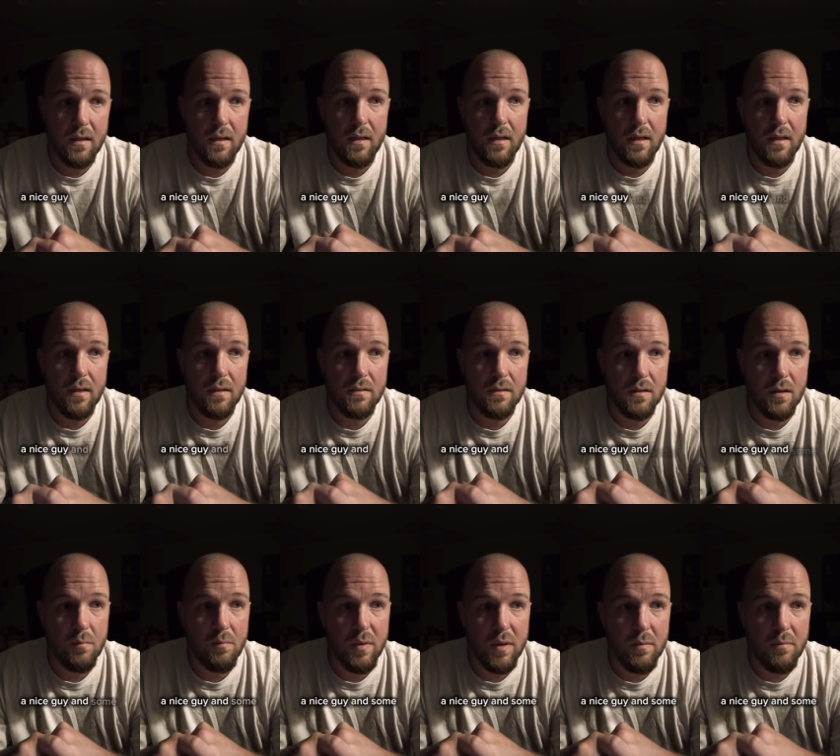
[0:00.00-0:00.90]
And
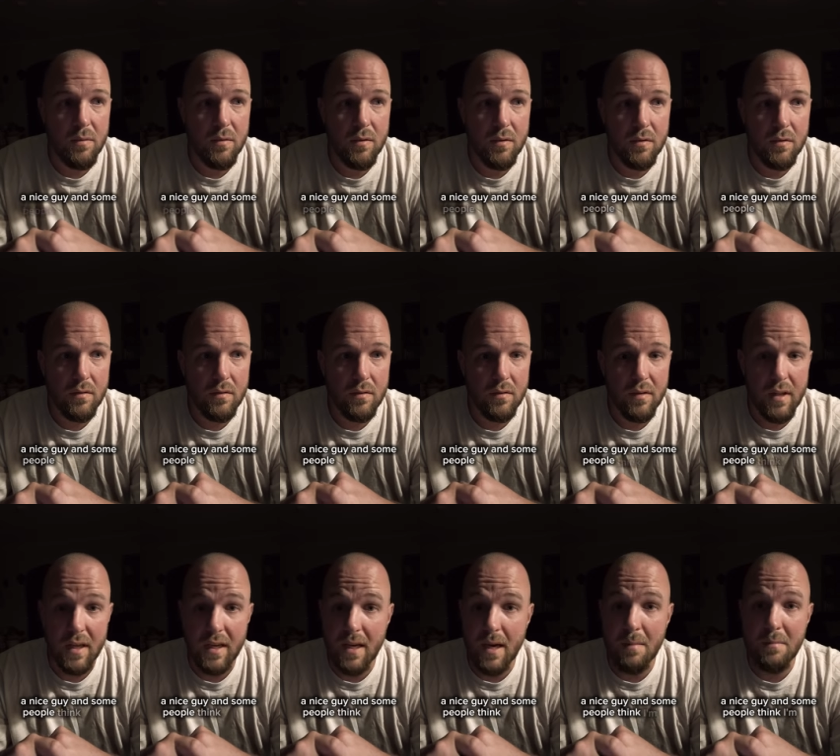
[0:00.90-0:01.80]
some people
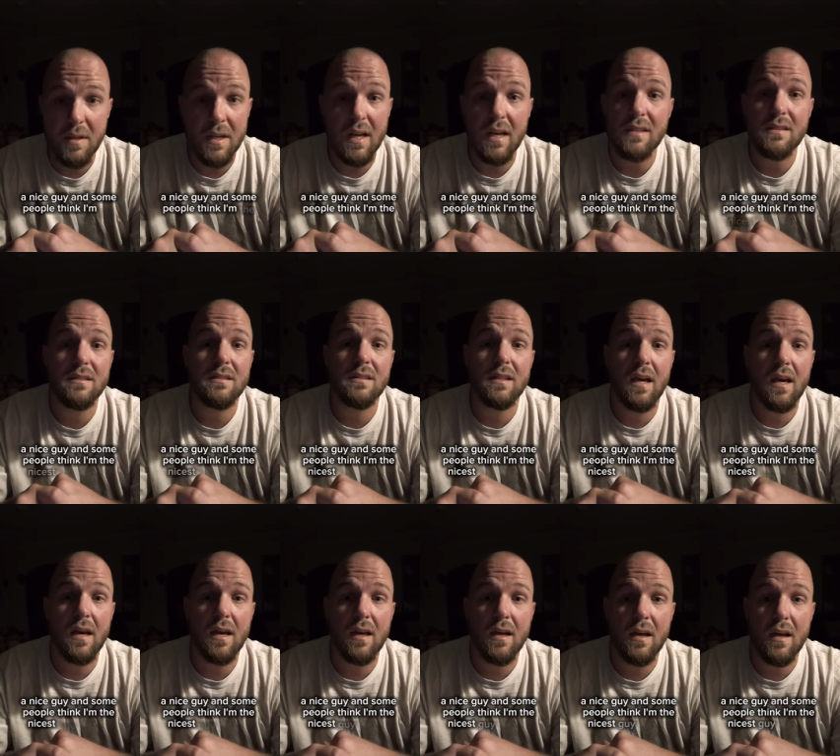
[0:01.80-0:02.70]
think I'm the nicest
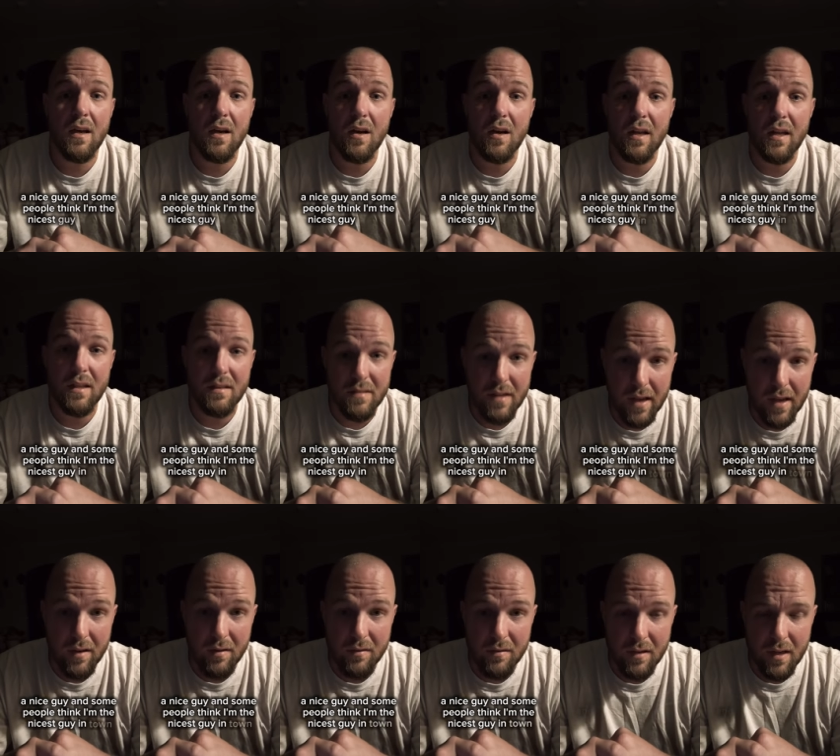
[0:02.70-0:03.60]
guy in
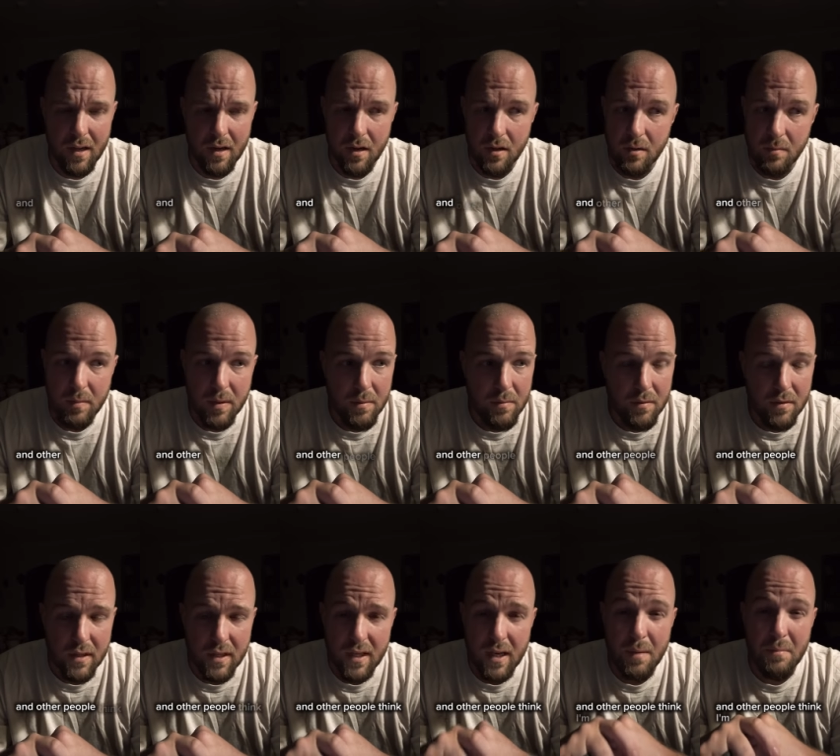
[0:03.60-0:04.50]
town, and other people
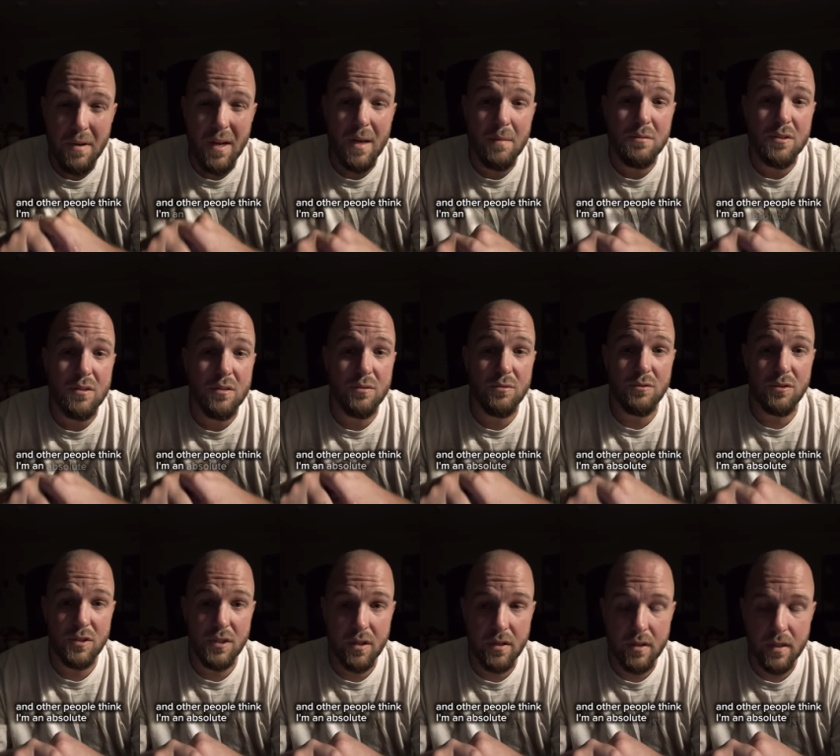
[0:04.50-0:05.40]
think I'm an absolute
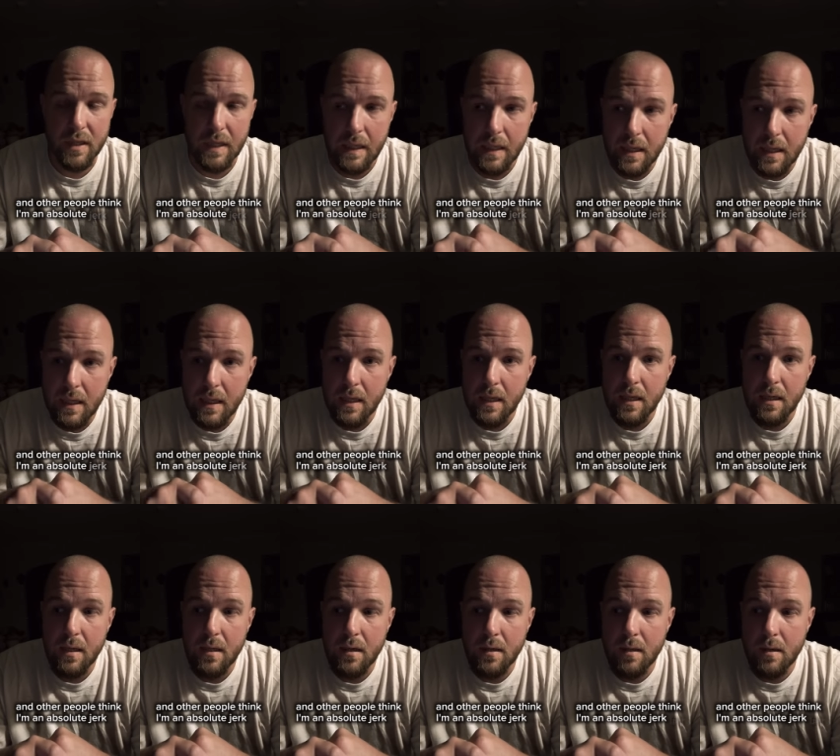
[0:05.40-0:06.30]
jerk.
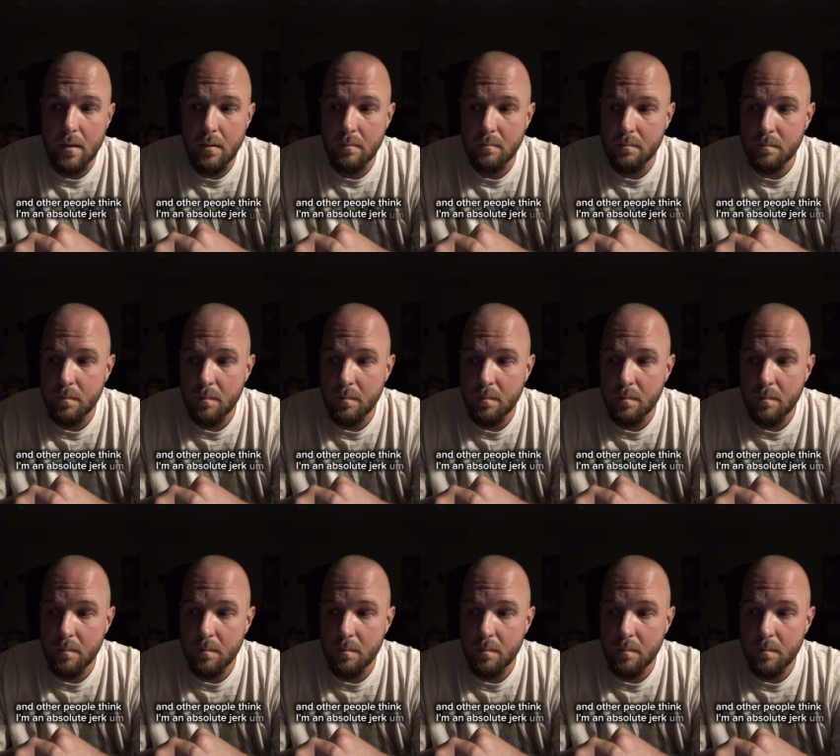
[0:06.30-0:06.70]
Um,